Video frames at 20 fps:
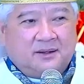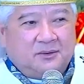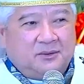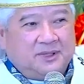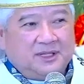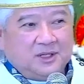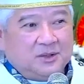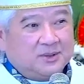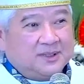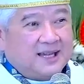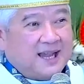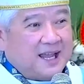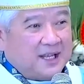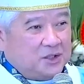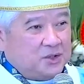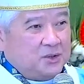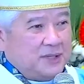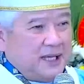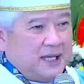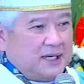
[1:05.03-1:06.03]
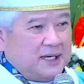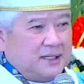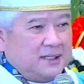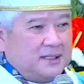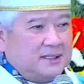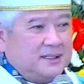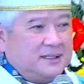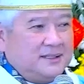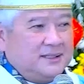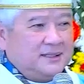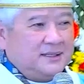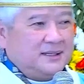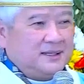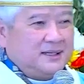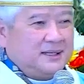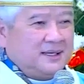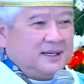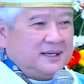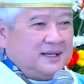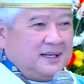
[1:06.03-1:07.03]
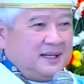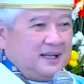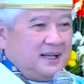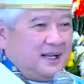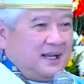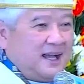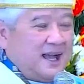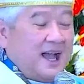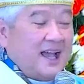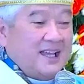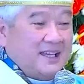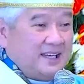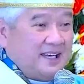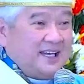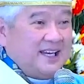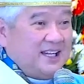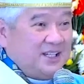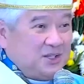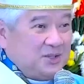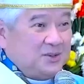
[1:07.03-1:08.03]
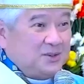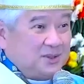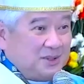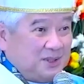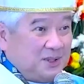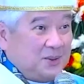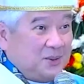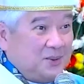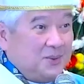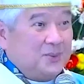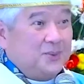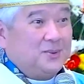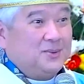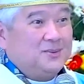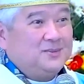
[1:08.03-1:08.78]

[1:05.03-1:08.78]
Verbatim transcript: We don't like to hear, I really don't know.